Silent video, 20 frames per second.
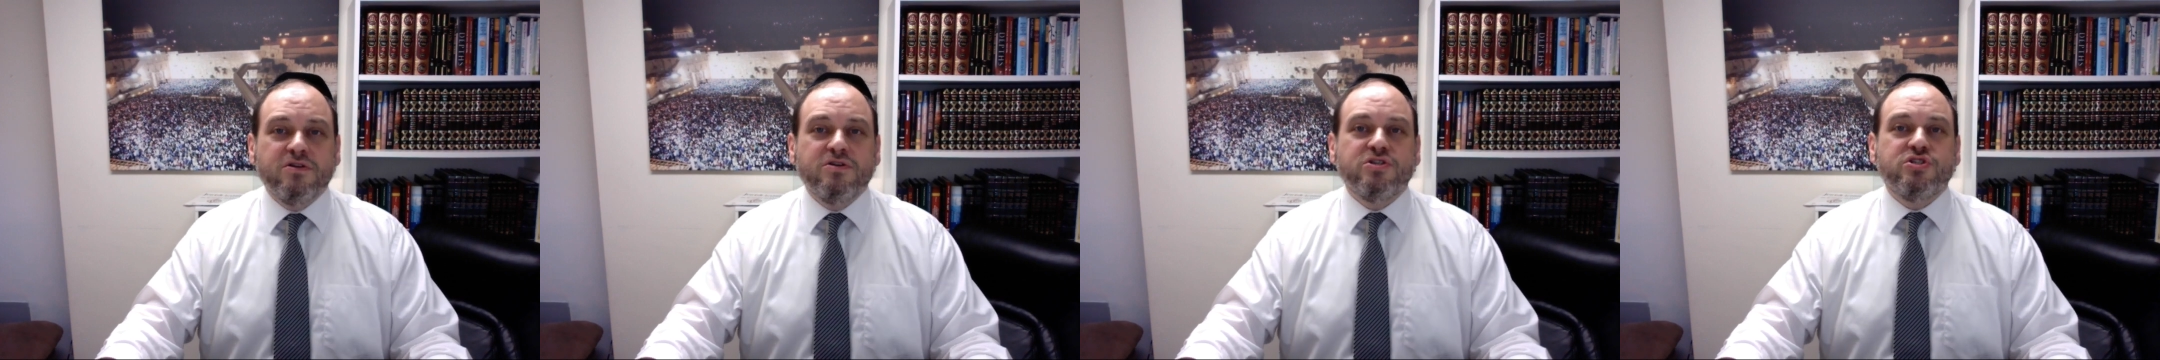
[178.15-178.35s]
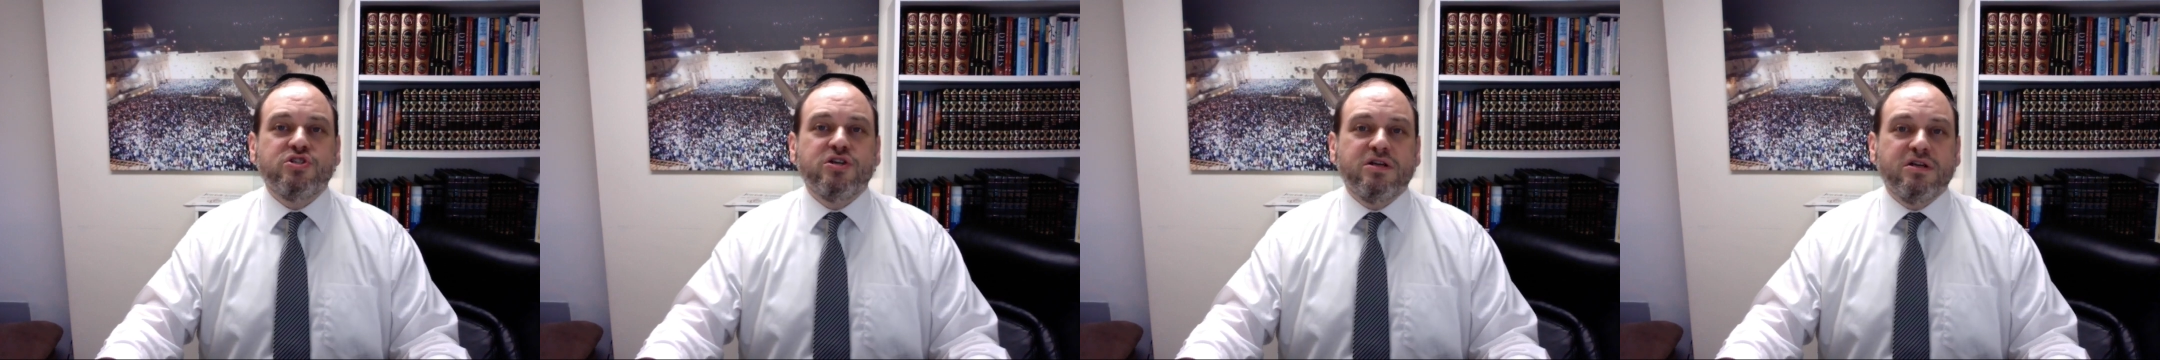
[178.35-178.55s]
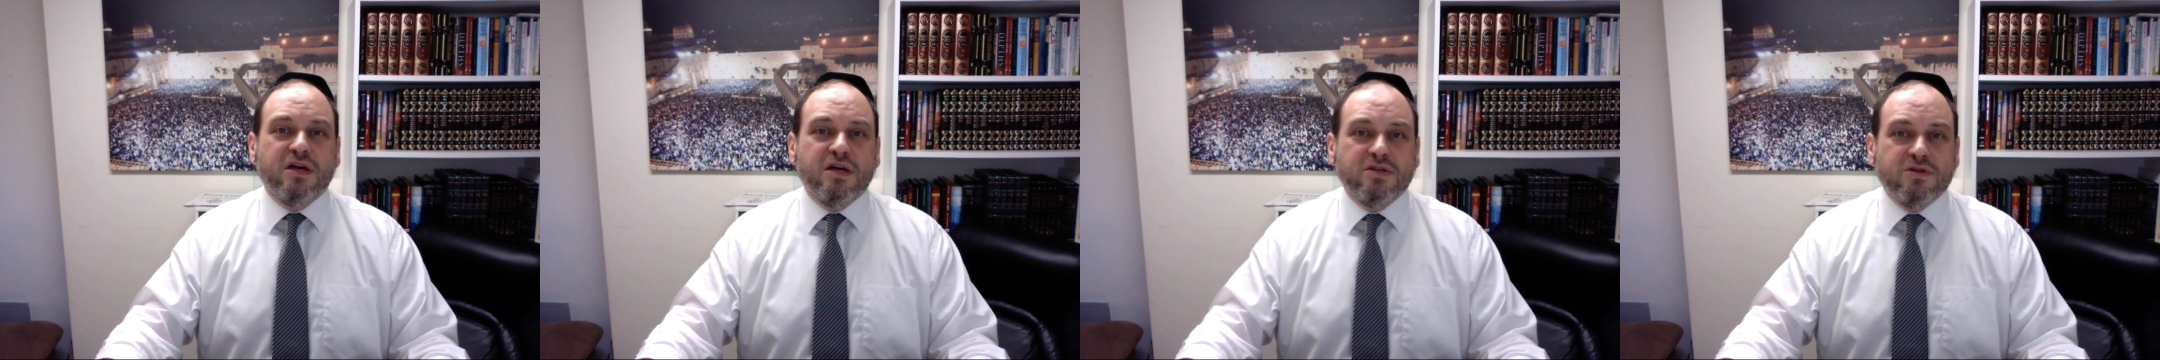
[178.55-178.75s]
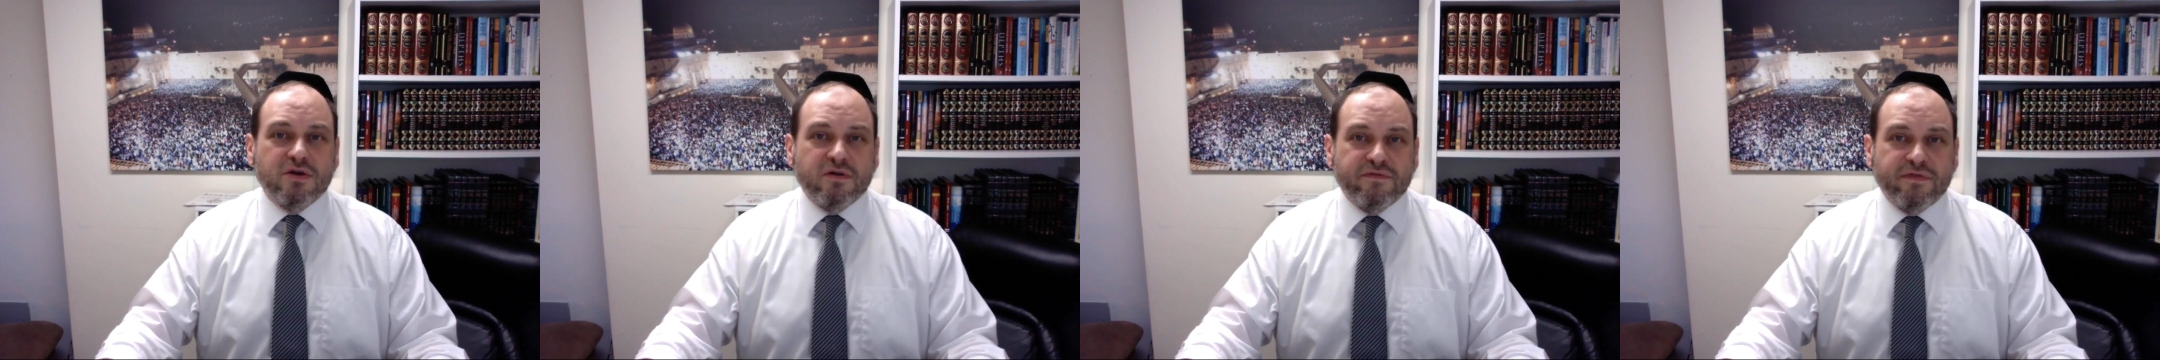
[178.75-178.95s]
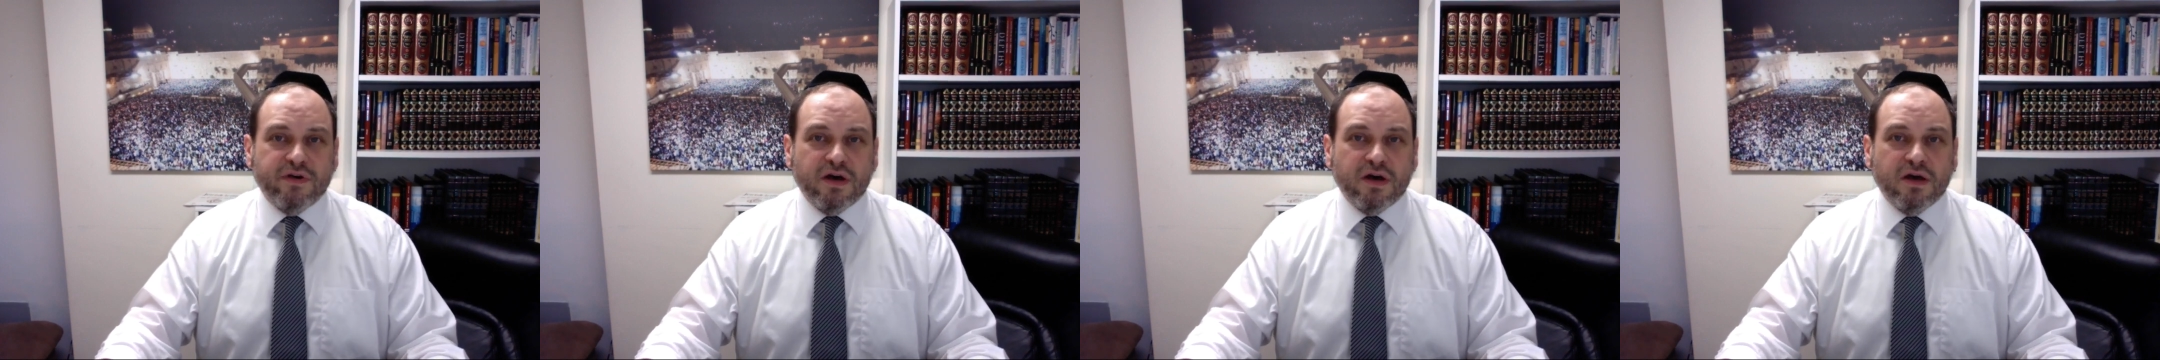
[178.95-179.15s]
shana
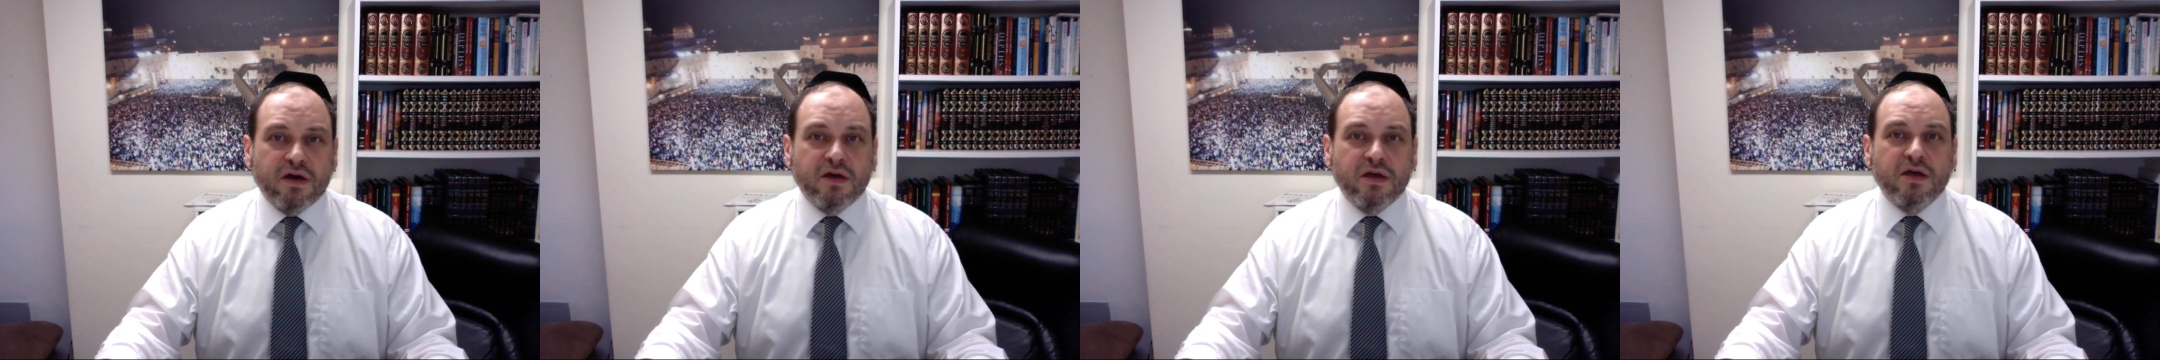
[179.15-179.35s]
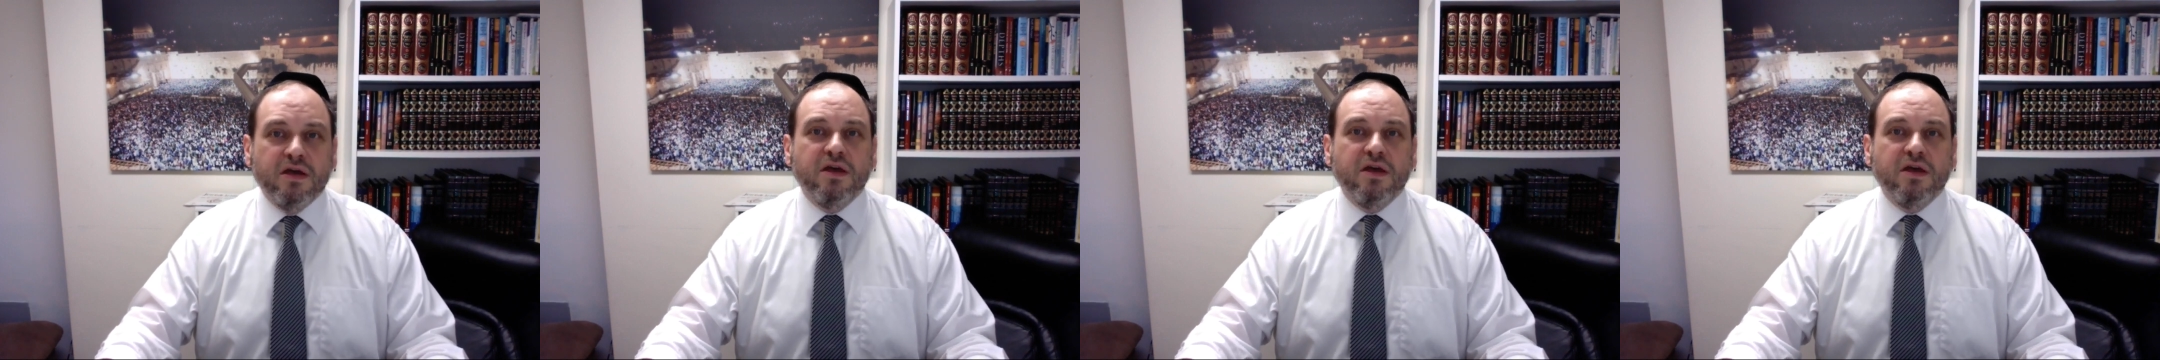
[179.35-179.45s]
tova,